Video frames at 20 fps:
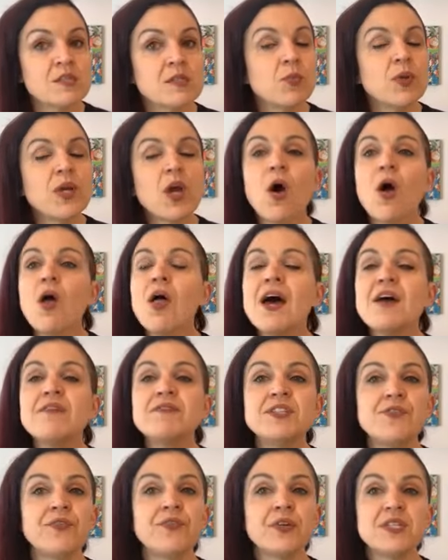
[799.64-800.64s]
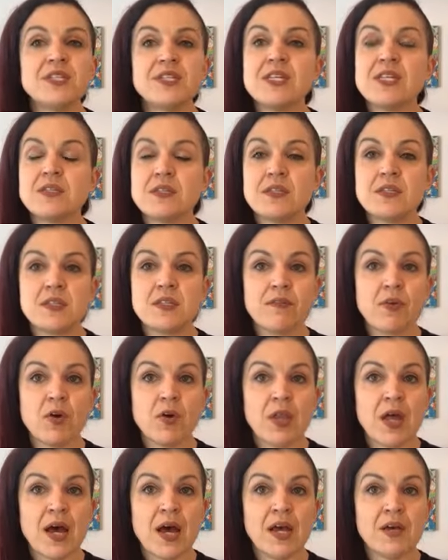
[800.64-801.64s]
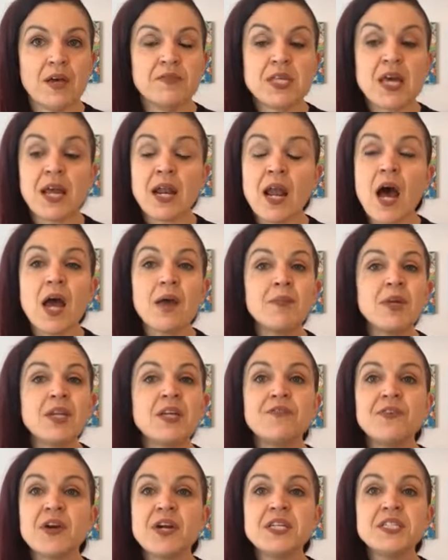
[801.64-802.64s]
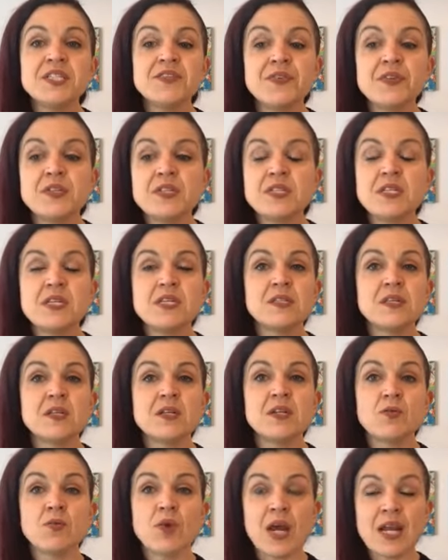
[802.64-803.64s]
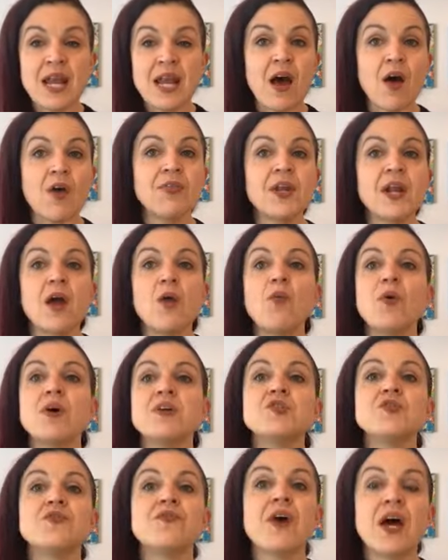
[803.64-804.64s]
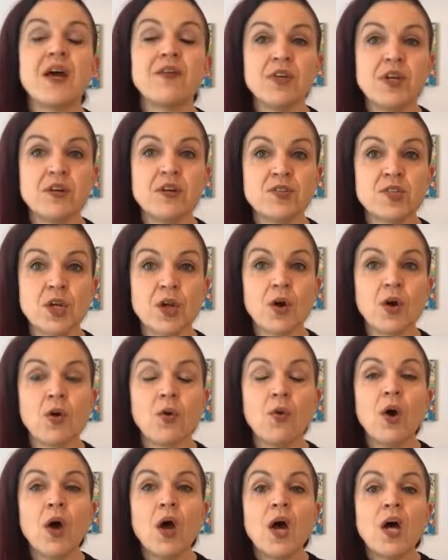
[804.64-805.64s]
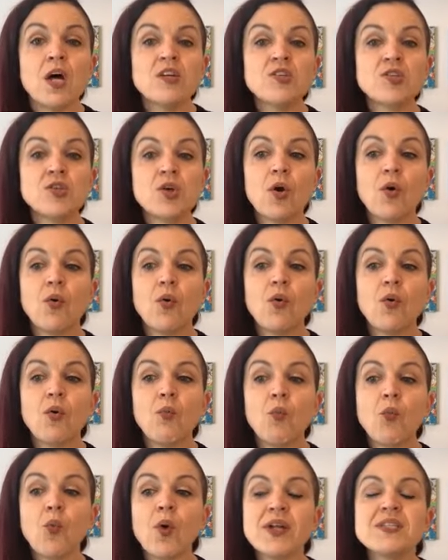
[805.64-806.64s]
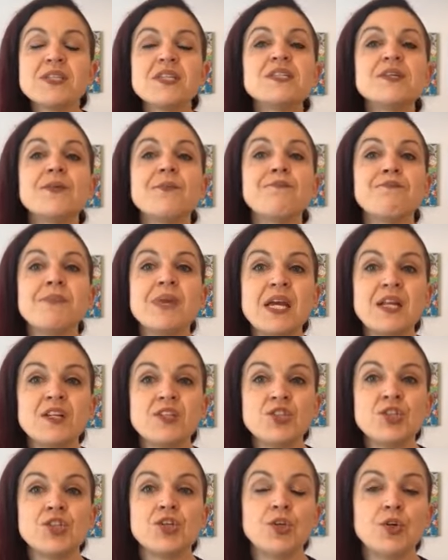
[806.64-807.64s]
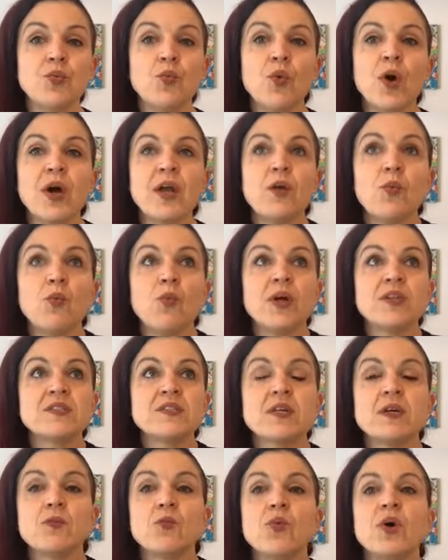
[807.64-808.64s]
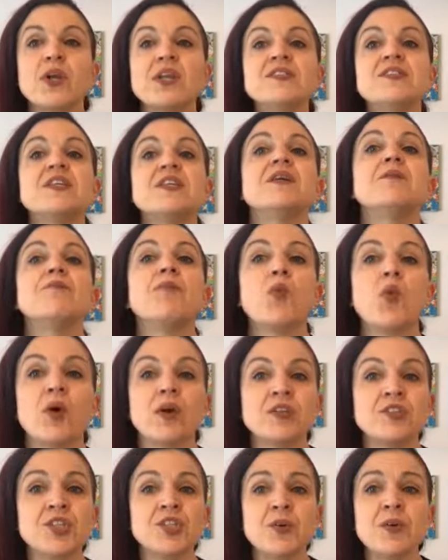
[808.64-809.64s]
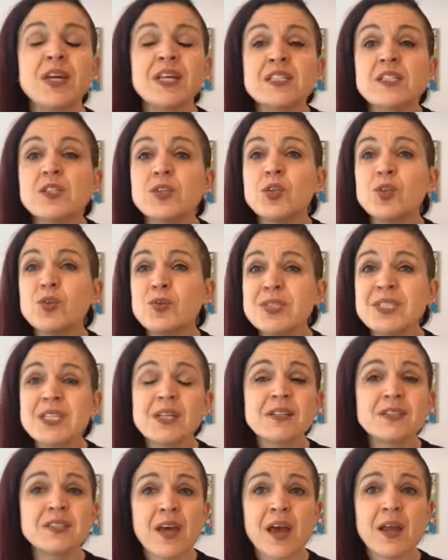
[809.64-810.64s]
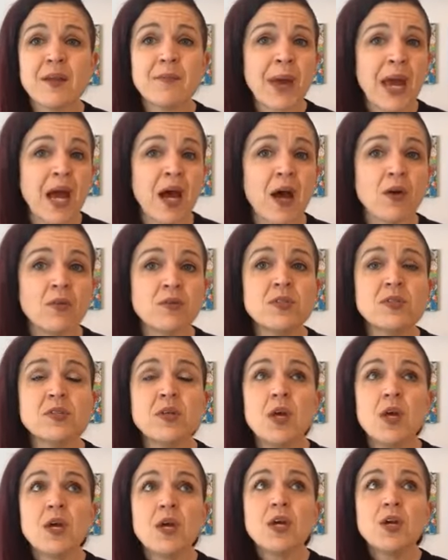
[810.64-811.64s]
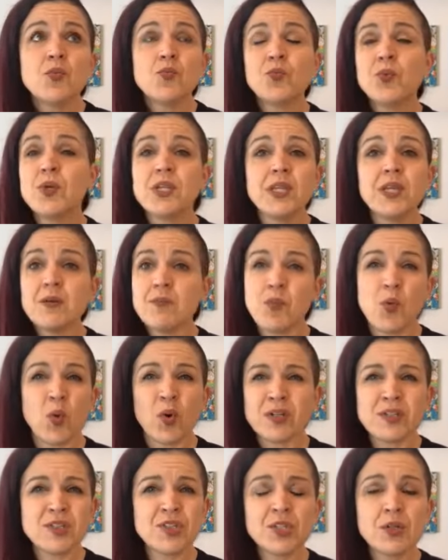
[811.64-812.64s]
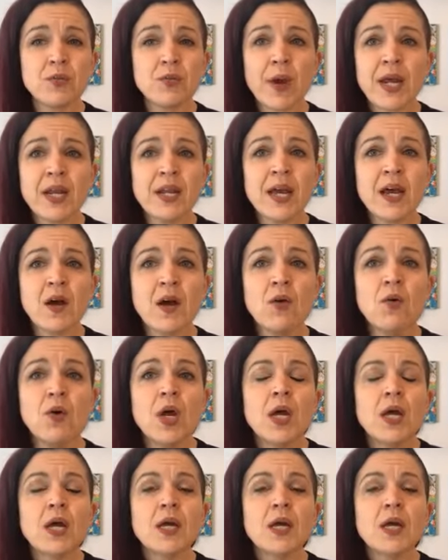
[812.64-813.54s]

We all have different seasons of our lives, and I'm in a very different season right now than I was 5 years ago. So what does it mean to you? What is important to you? Is losing 10 pounds really important to you right now?